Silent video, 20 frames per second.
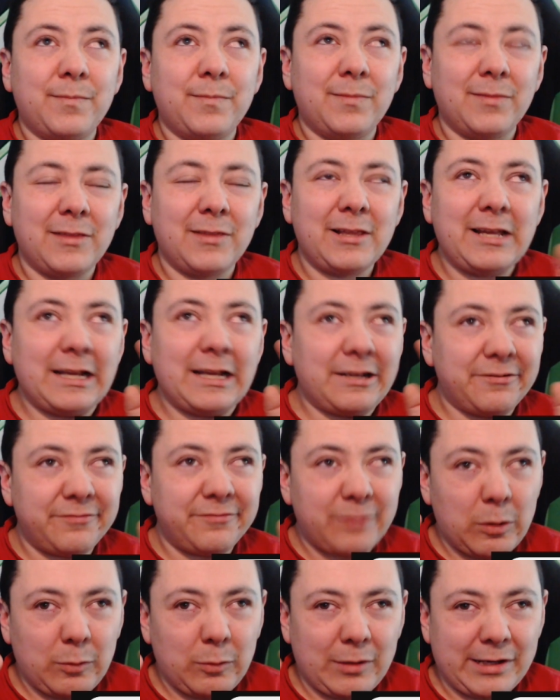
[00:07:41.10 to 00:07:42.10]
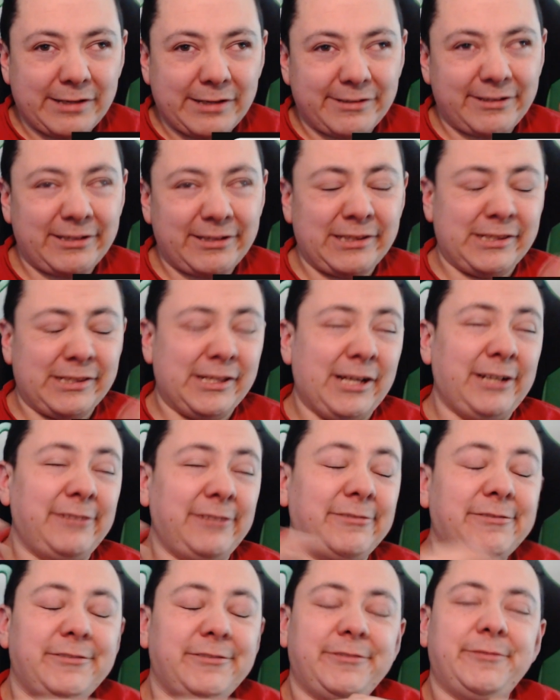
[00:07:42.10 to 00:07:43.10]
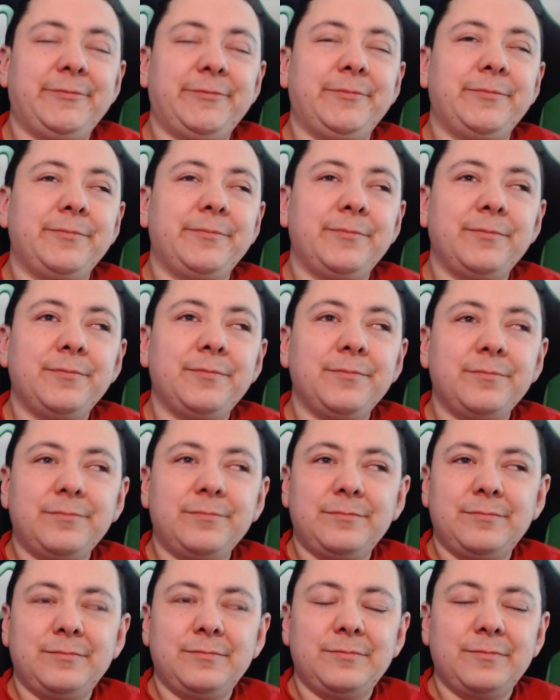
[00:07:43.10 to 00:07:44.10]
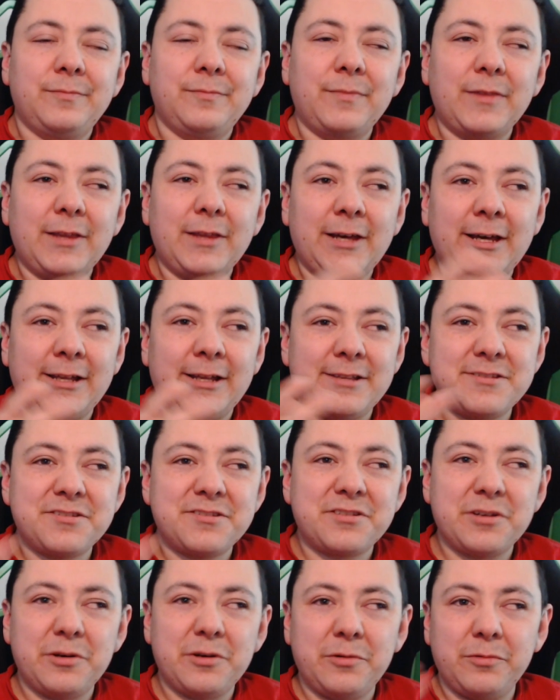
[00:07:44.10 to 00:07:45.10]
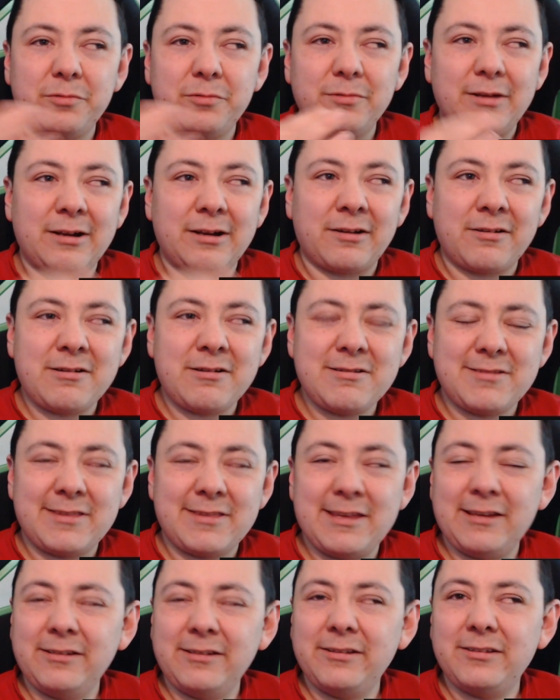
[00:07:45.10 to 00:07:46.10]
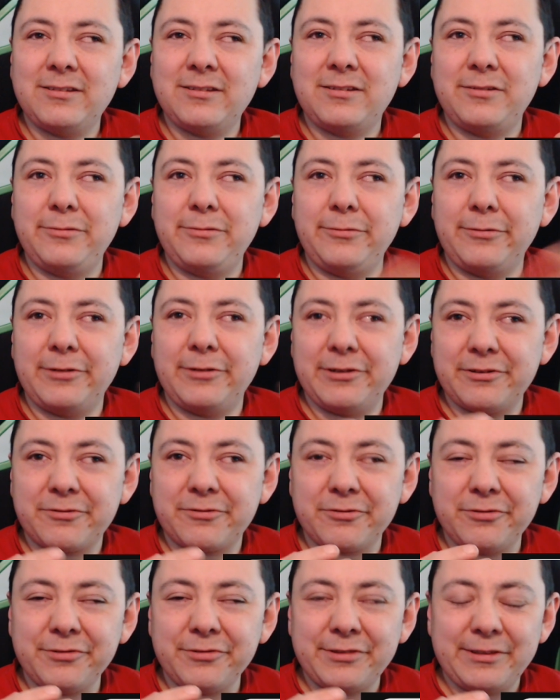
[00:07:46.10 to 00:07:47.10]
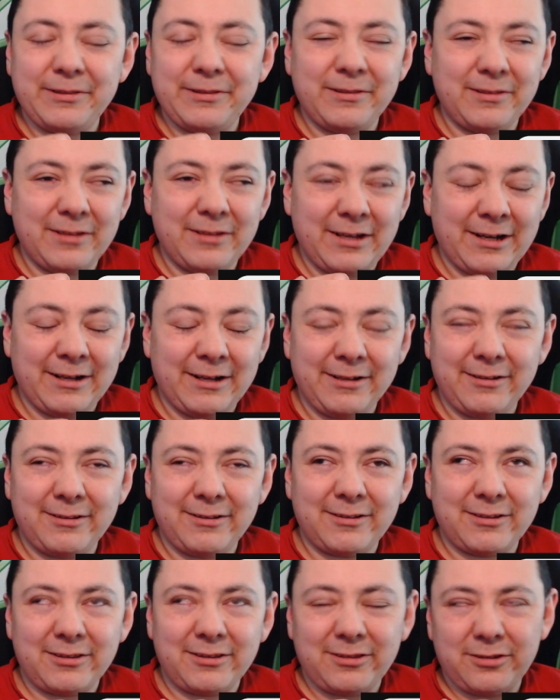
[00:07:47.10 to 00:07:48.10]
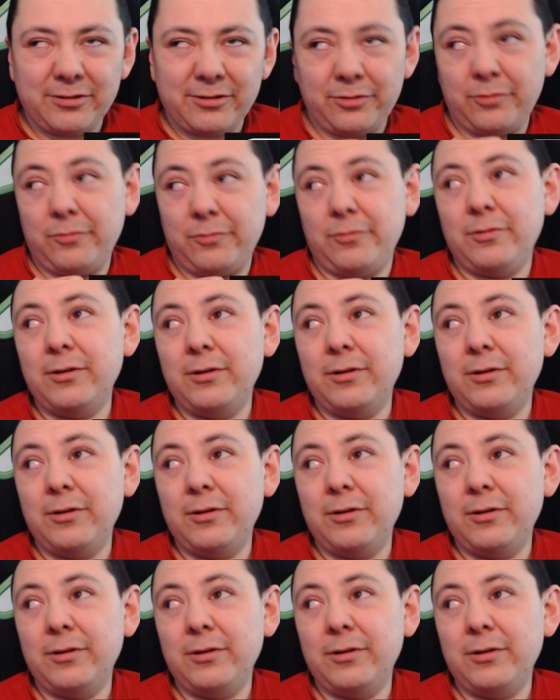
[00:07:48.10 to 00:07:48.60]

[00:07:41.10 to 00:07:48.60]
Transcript: like focus in life. And so Aries' thing is to control, to,